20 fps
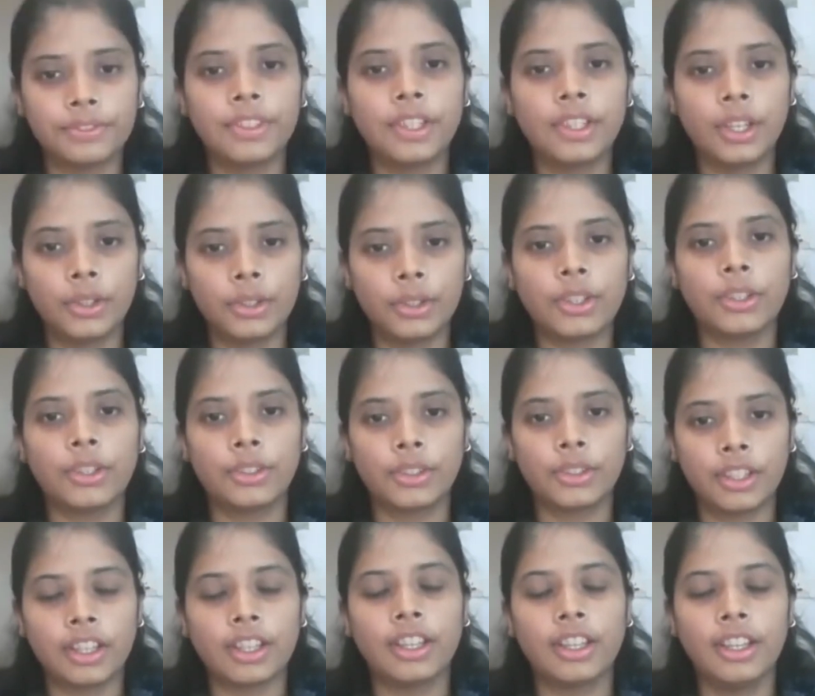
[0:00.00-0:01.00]
Okay,
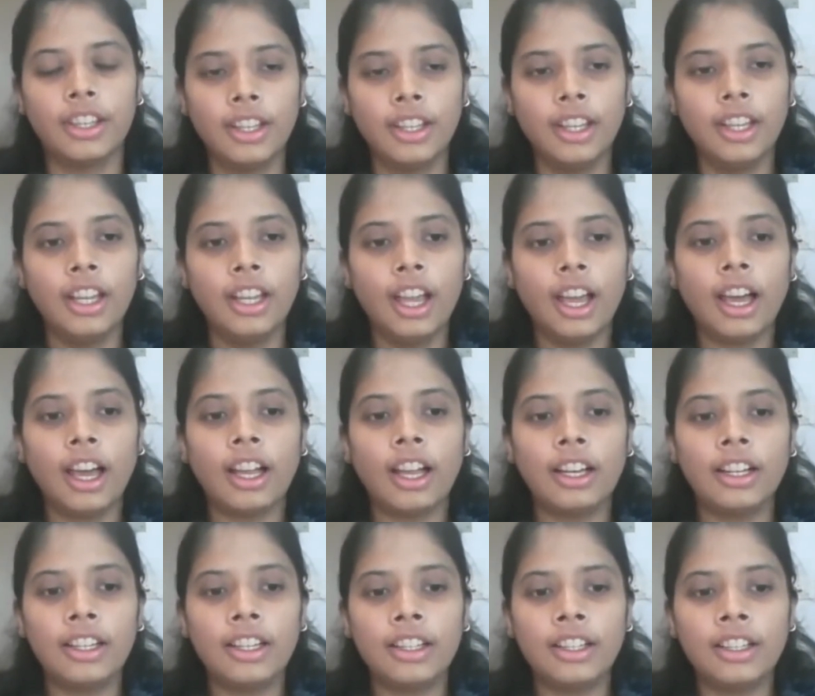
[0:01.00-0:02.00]
okay.
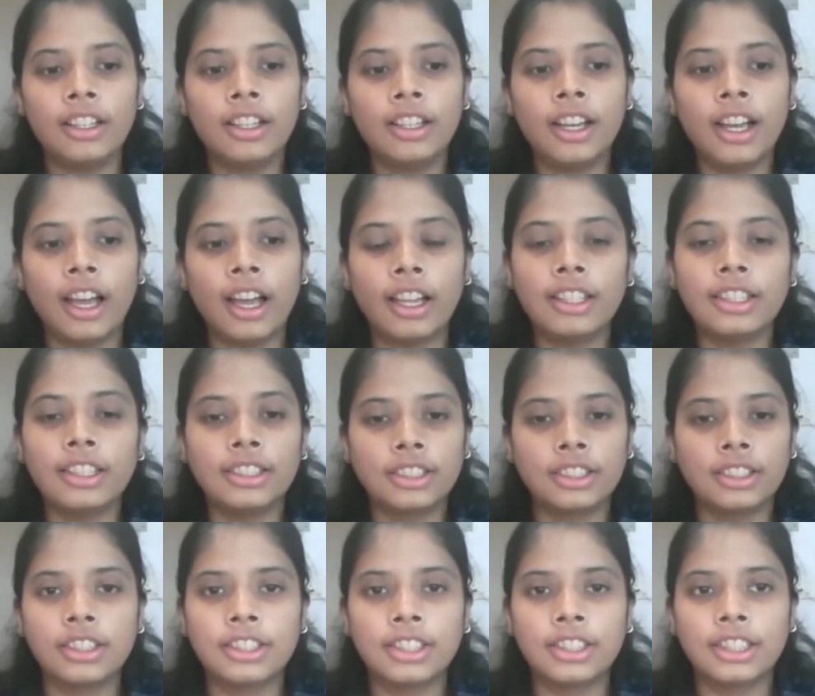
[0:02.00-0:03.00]
And as
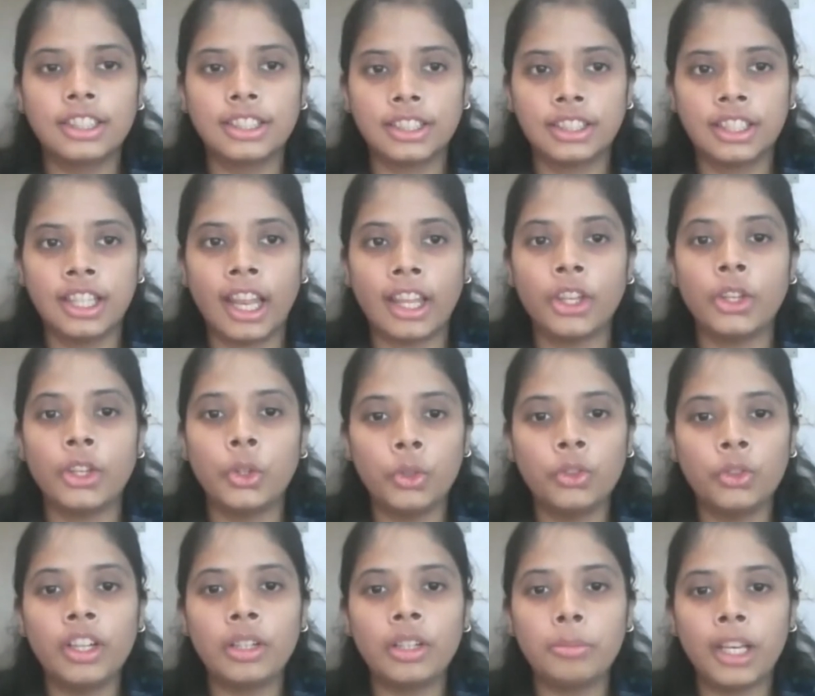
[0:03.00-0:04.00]
this, like you
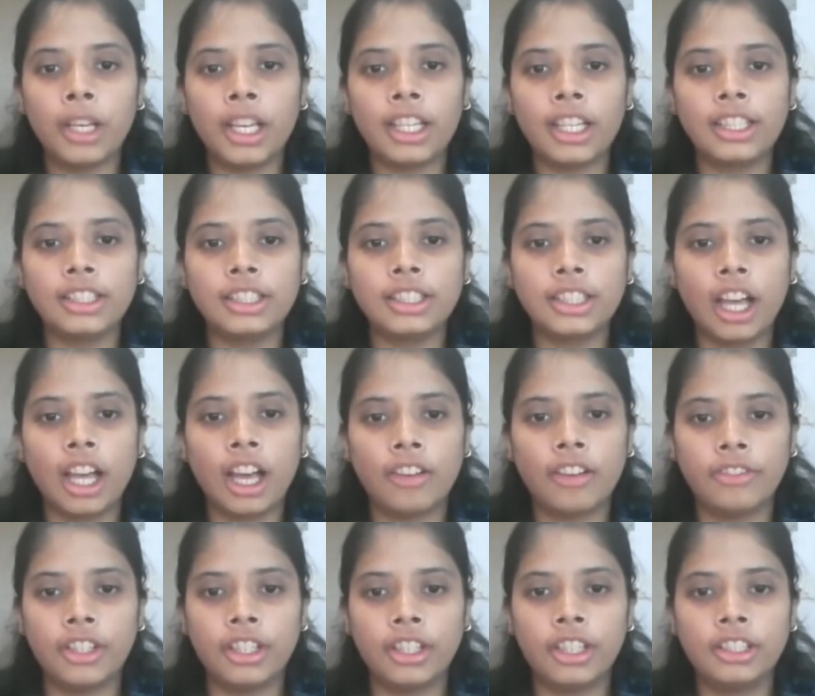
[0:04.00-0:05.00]
were placed
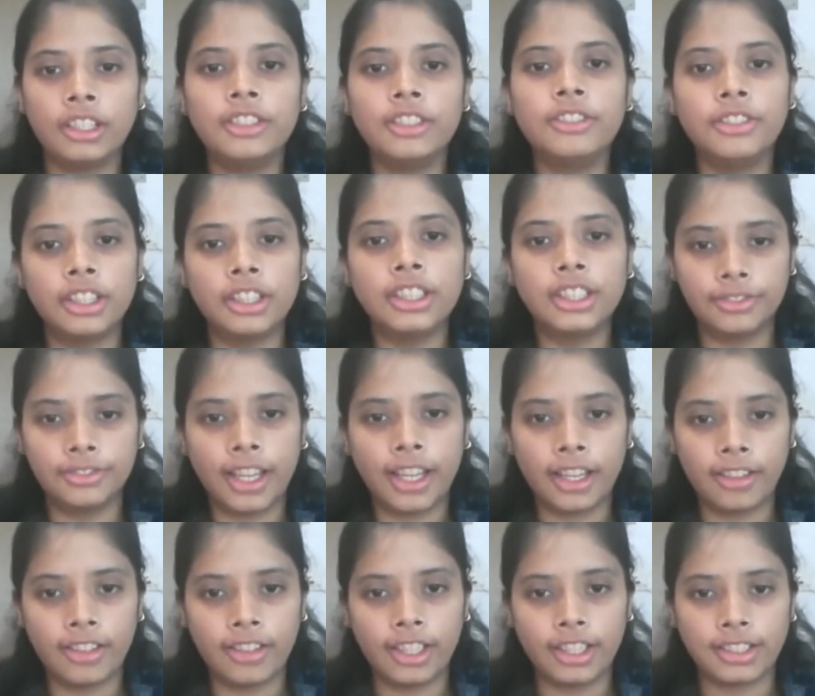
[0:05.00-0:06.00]
after the first
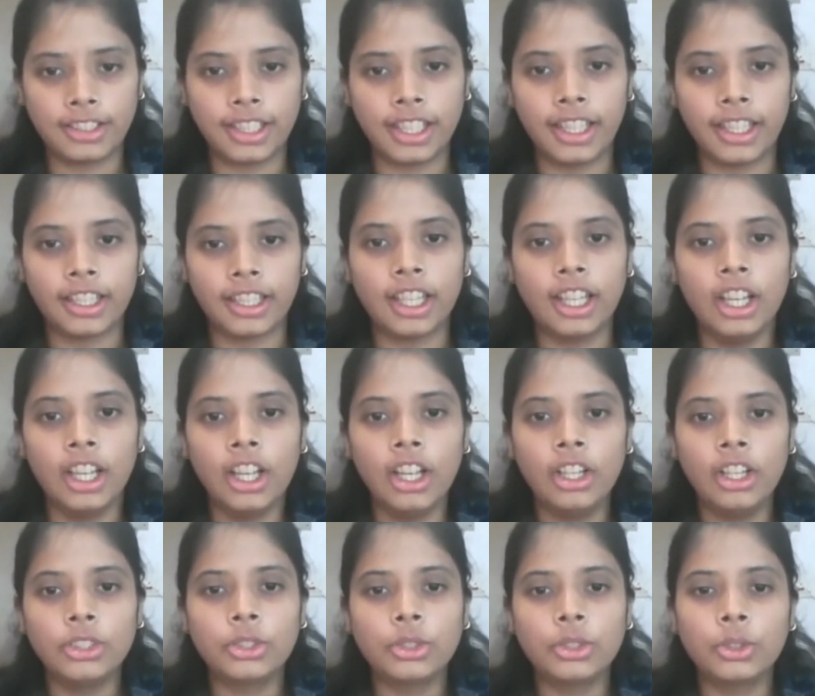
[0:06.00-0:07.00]
5 days, right?
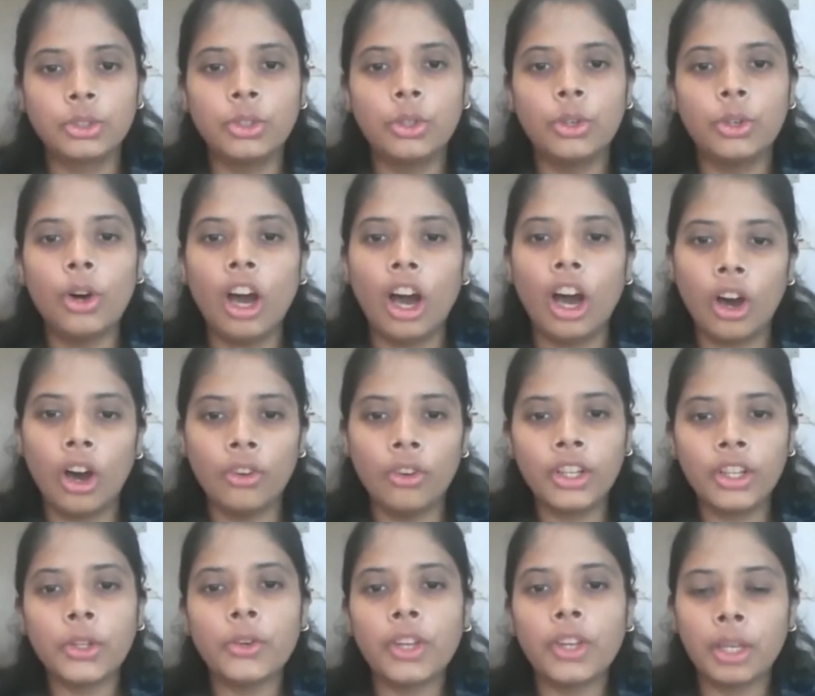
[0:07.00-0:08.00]
So how
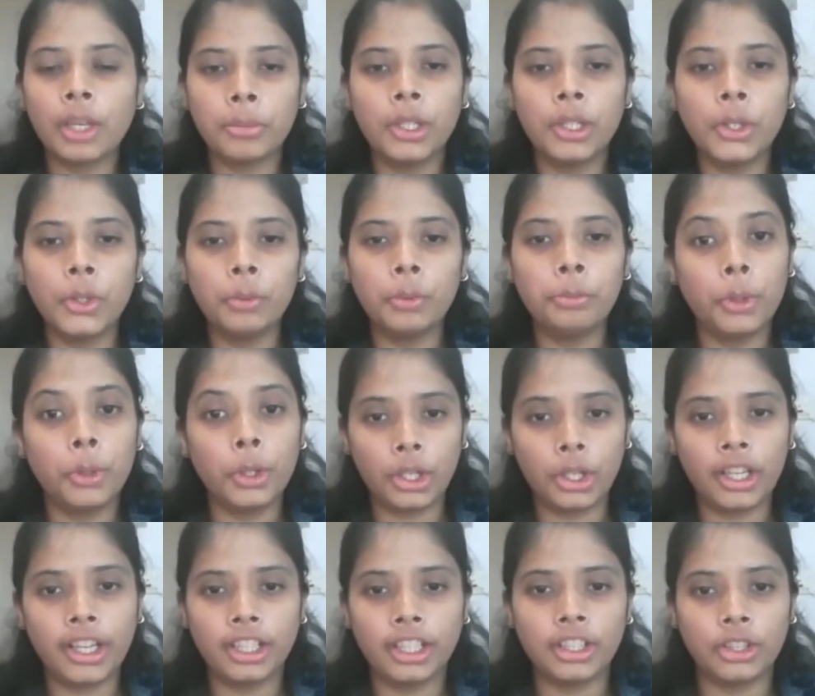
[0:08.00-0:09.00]
were you able to put
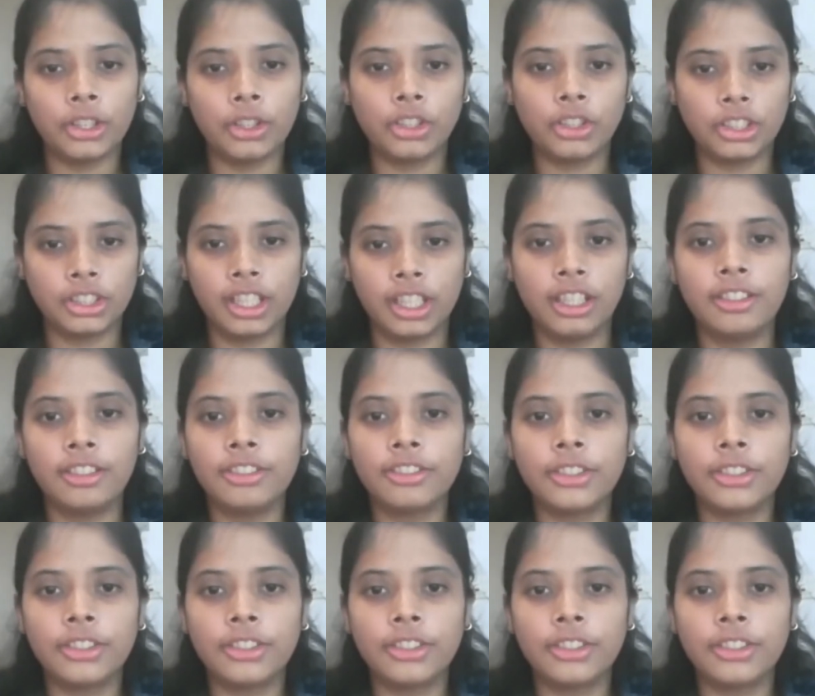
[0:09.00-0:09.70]
together yourself,